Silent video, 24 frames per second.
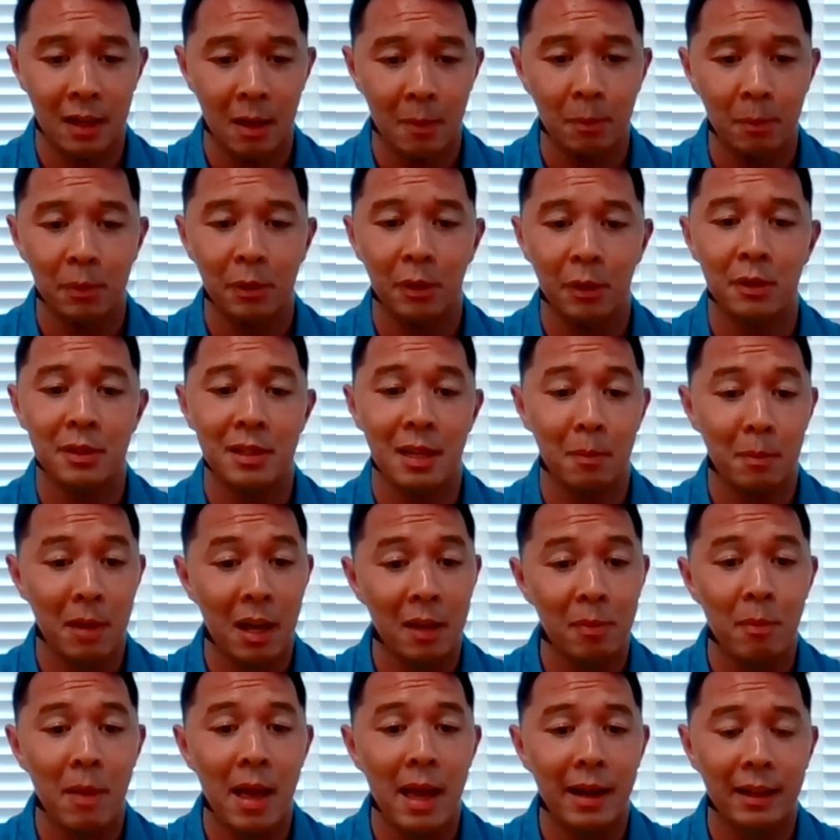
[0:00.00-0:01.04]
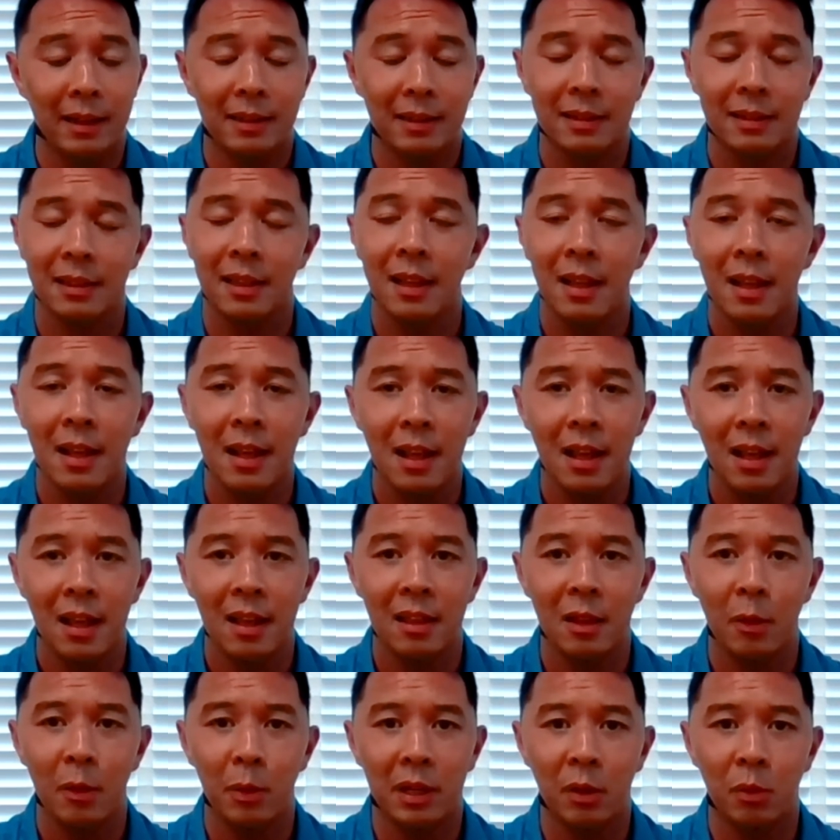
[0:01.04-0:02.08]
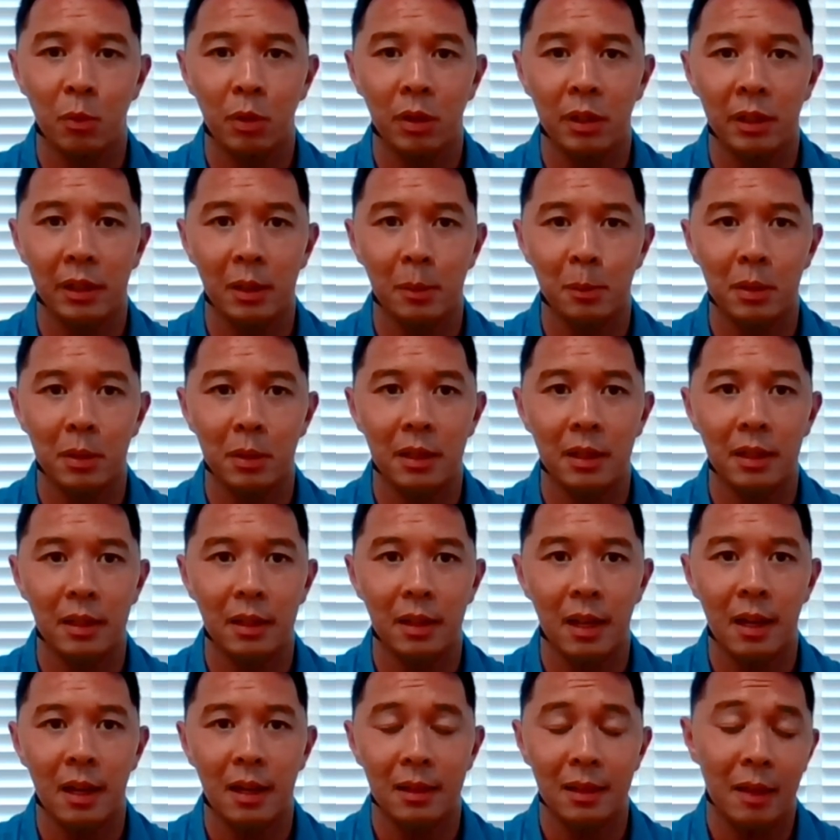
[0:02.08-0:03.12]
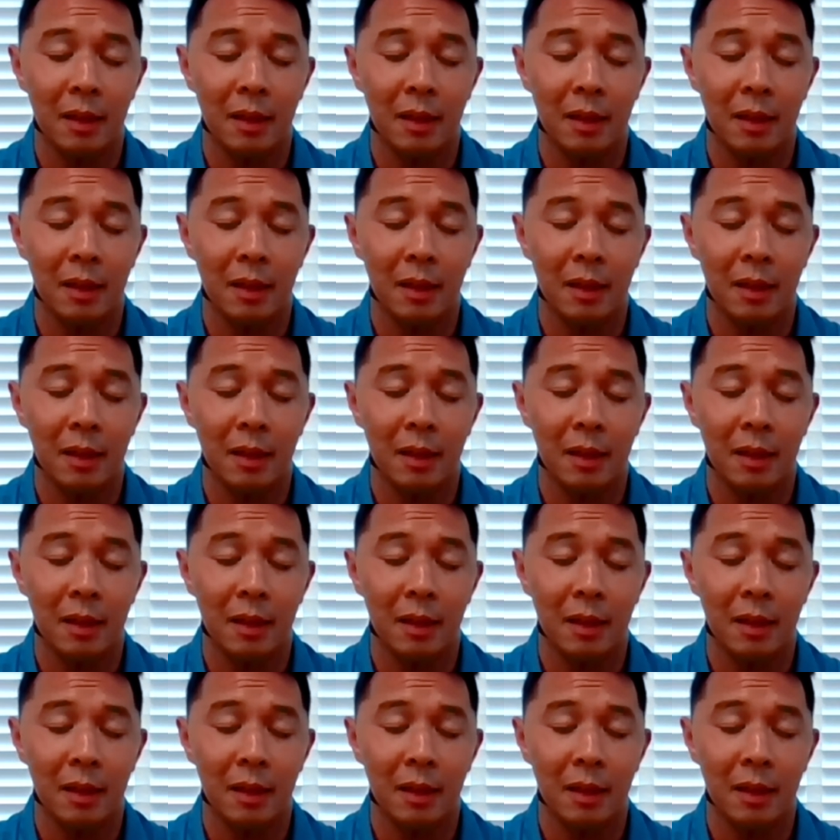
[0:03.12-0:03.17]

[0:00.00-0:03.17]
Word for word: numbers and mathematics that we can really be uh,